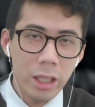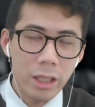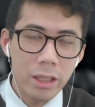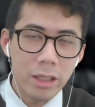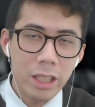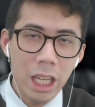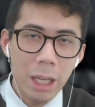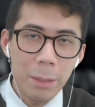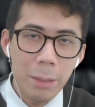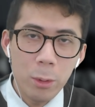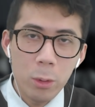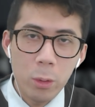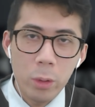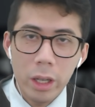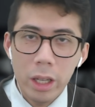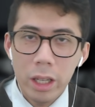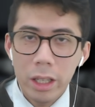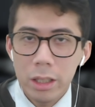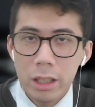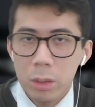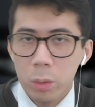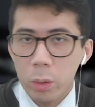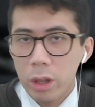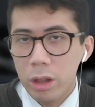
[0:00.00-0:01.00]
example
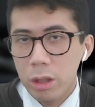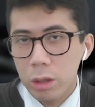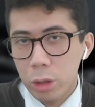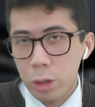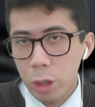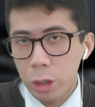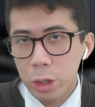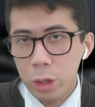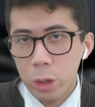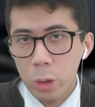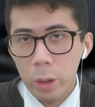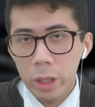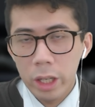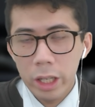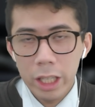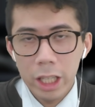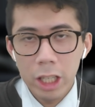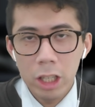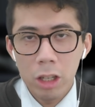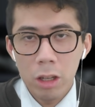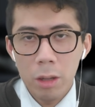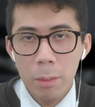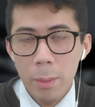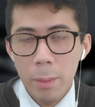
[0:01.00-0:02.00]
is with Dogecoin and
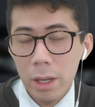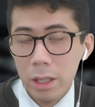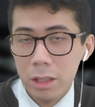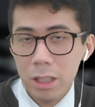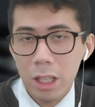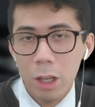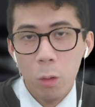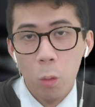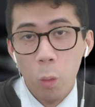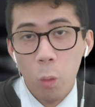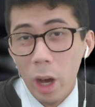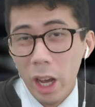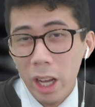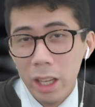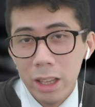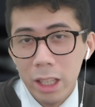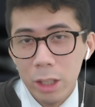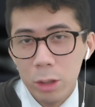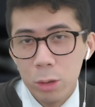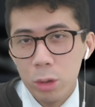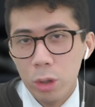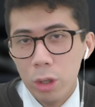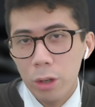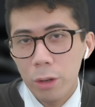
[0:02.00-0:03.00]
Elon Musk and why
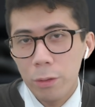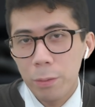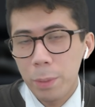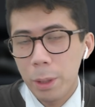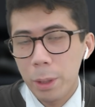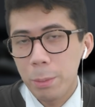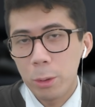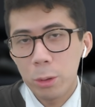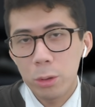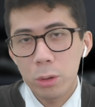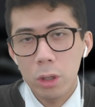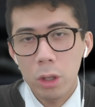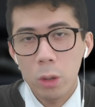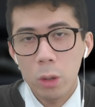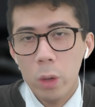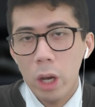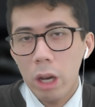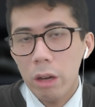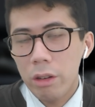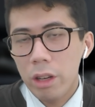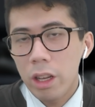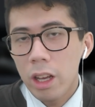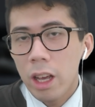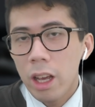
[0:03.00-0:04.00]
that drove people so
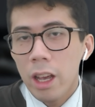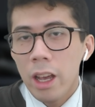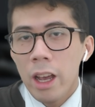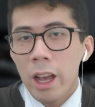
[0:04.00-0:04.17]
wild.